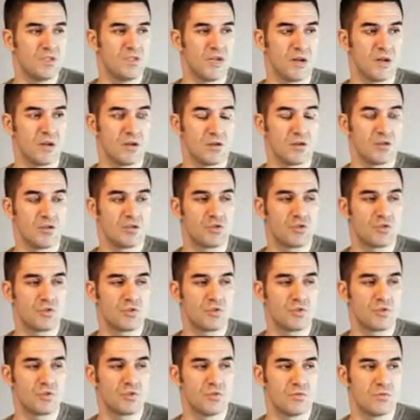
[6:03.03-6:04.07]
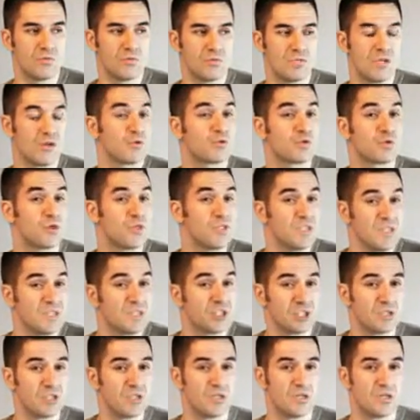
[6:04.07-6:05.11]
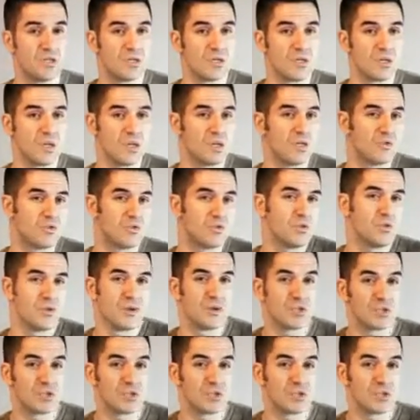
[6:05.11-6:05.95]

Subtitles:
their tradition and to their